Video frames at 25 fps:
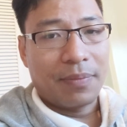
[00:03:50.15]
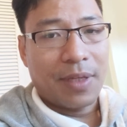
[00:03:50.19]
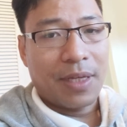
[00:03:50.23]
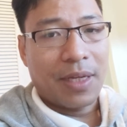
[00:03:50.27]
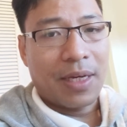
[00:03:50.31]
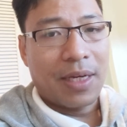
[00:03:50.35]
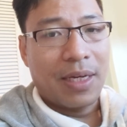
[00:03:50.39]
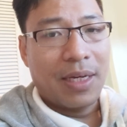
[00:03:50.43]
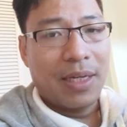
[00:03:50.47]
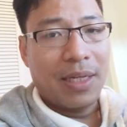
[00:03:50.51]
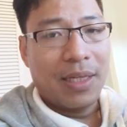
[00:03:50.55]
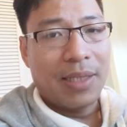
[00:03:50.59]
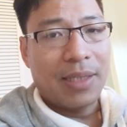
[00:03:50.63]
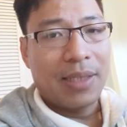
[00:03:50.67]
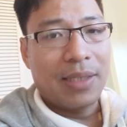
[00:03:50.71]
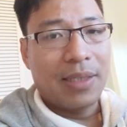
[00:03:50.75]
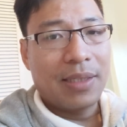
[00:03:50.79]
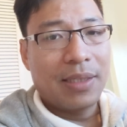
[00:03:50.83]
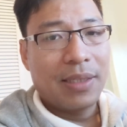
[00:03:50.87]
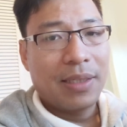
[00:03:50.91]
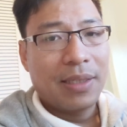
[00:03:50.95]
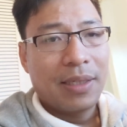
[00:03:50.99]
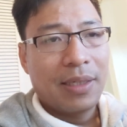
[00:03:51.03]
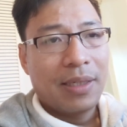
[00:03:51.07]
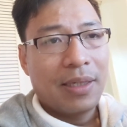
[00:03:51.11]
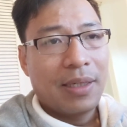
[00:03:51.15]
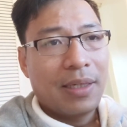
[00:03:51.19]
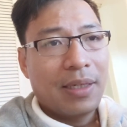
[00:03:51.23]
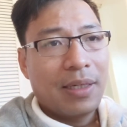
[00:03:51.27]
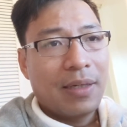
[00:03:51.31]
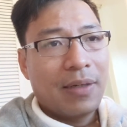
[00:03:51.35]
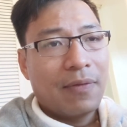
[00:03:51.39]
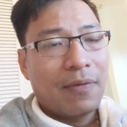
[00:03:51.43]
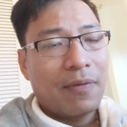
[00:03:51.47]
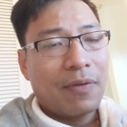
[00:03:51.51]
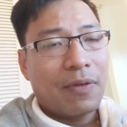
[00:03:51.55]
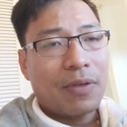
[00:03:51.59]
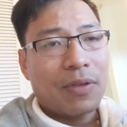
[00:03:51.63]
At least
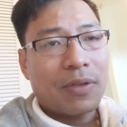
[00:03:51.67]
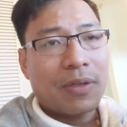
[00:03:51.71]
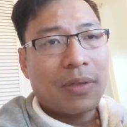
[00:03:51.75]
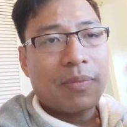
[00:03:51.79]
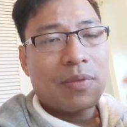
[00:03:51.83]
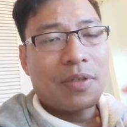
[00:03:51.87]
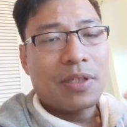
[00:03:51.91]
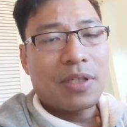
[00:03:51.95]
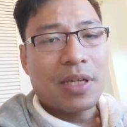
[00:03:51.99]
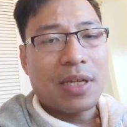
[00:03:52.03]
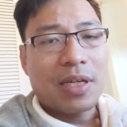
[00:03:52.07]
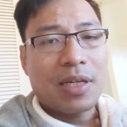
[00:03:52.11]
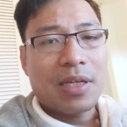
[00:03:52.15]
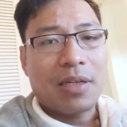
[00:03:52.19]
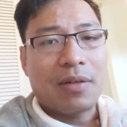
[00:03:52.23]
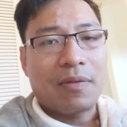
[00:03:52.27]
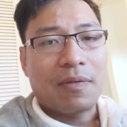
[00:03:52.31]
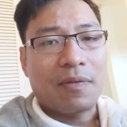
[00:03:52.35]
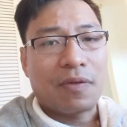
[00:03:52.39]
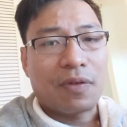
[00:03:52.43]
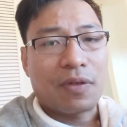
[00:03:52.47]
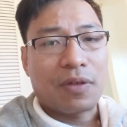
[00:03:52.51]
for some second,